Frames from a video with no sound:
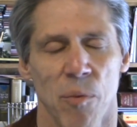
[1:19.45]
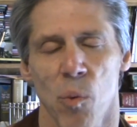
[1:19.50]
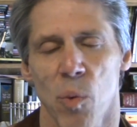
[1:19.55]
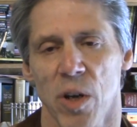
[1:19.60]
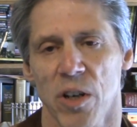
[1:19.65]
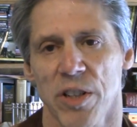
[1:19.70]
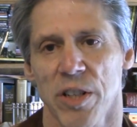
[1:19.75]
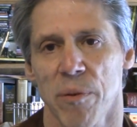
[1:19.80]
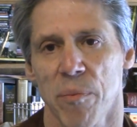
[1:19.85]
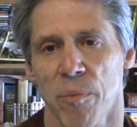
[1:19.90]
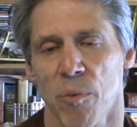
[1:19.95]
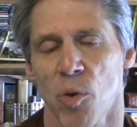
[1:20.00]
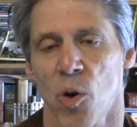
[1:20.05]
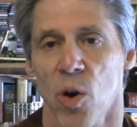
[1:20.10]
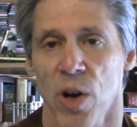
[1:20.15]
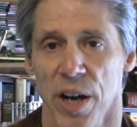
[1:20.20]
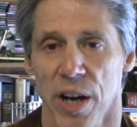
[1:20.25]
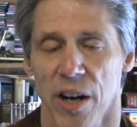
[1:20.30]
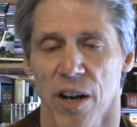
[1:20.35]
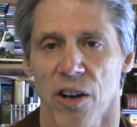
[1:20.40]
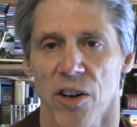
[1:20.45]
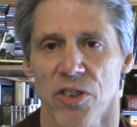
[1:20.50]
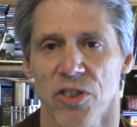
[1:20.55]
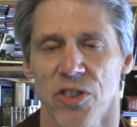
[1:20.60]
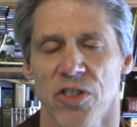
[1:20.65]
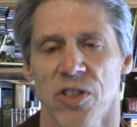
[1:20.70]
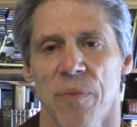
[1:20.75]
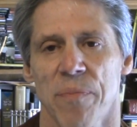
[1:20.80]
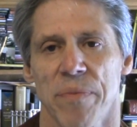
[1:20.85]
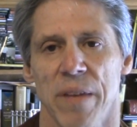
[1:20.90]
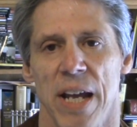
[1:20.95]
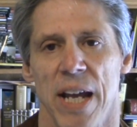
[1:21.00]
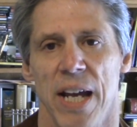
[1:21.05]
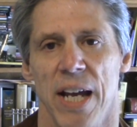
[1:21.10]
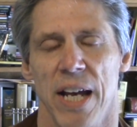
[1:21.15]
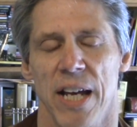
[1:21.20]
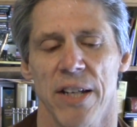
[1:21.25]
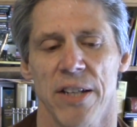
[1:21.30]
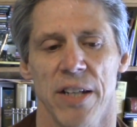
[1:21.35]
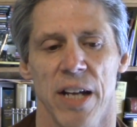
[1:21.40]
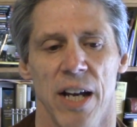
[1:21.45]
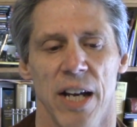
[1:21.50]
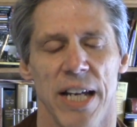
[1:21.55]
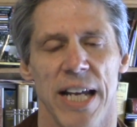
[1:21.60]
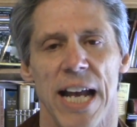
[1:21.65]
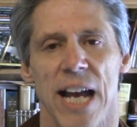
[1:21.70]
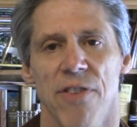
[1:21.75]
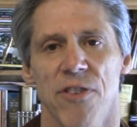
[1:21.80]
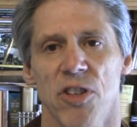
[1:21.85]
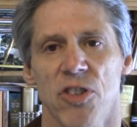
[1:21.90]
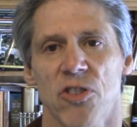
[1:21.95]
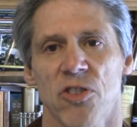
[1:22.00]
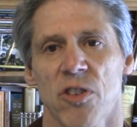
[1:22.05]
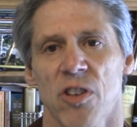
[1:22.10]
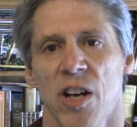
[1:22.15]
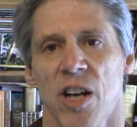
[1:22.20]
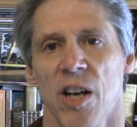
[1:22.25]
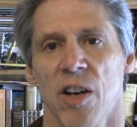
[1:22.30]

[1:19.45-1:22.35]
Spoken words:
William Royers, and he had this